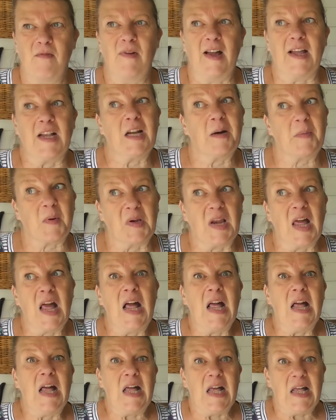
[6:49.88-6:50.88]
right, come on.
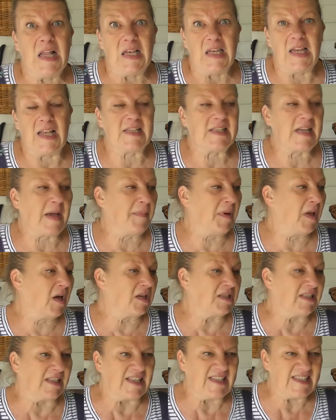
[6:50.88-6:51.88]
Let's get
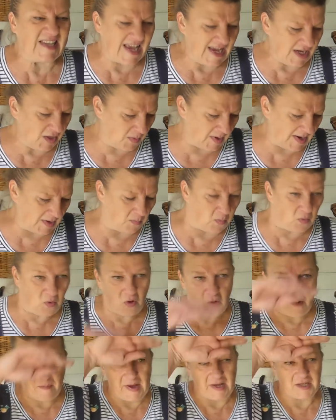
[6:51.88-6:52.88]
planting. It's getting quite
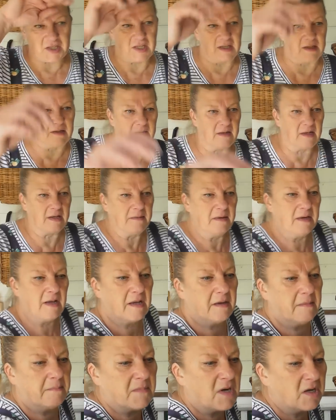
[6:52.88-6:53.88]
warm, actually, and, and,
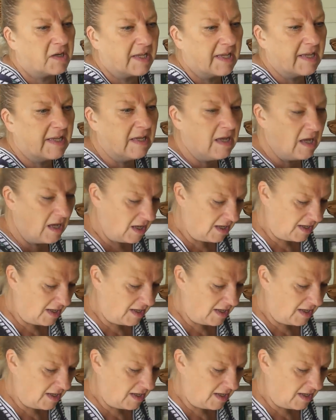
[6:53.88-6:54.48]
and muggy.